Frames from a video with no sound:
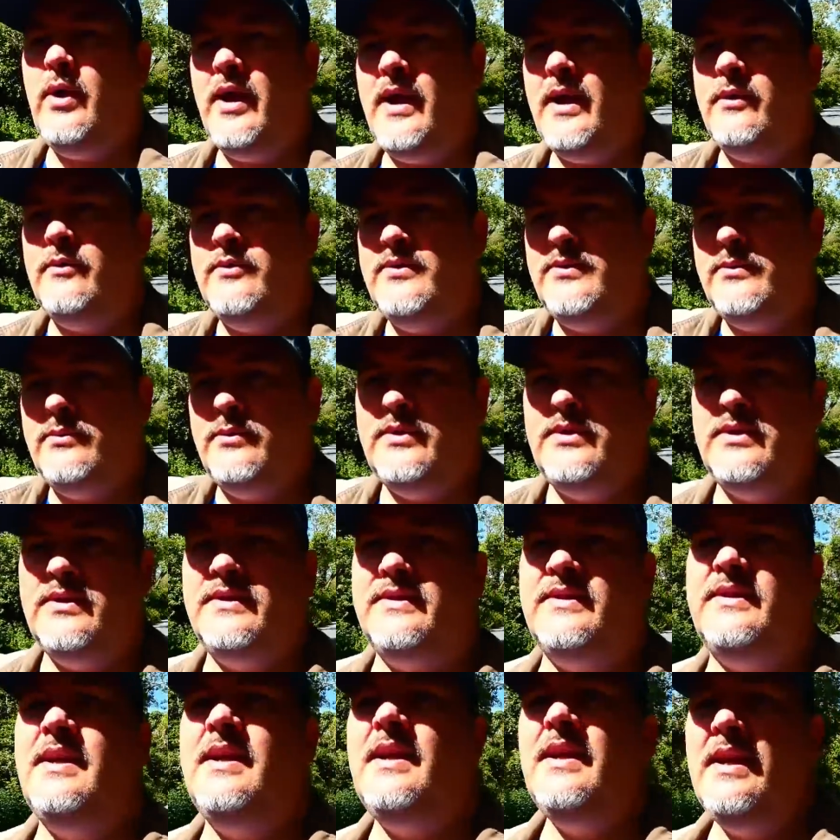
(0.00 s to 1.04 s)
house which
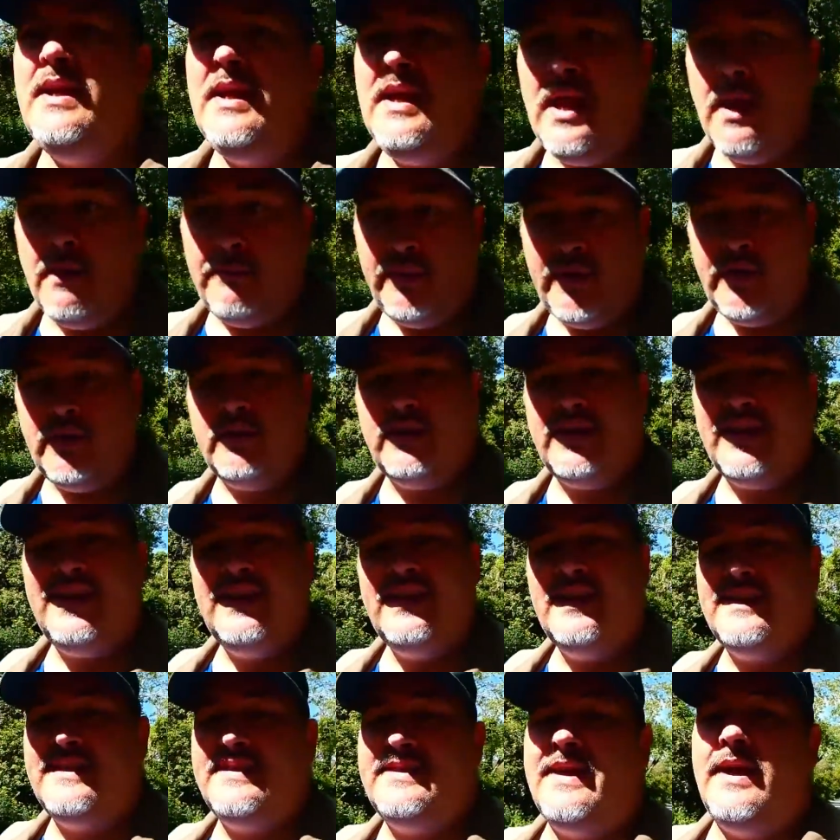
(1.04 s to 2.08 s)
has appeared in
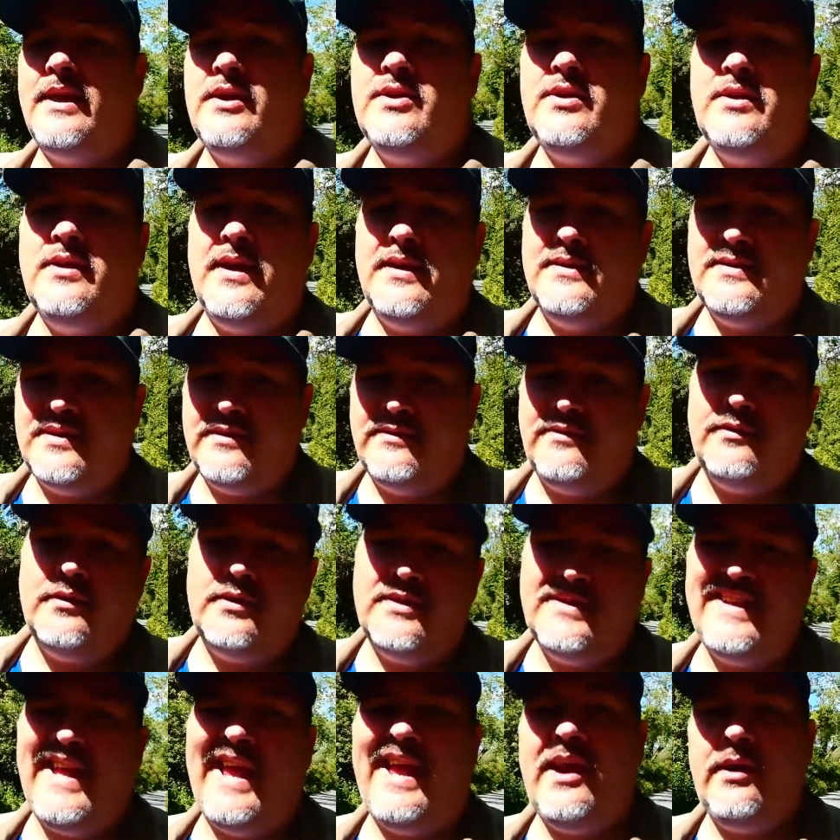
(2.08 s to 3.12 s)
this section, and it's the
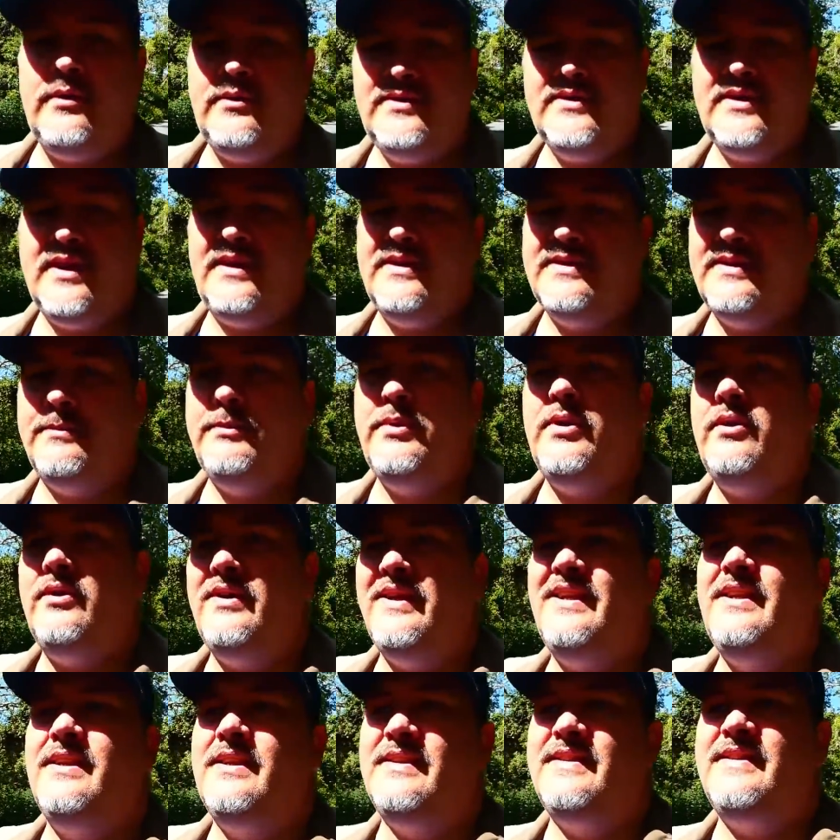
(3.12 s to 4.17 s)
first house that has appeared
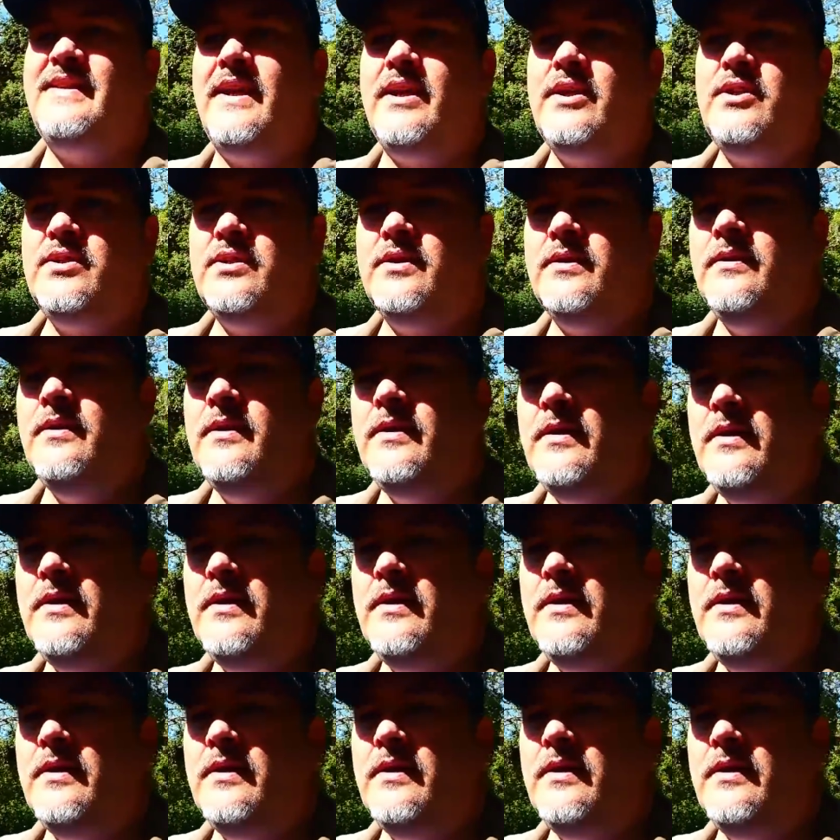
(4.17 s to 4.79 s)
in the section.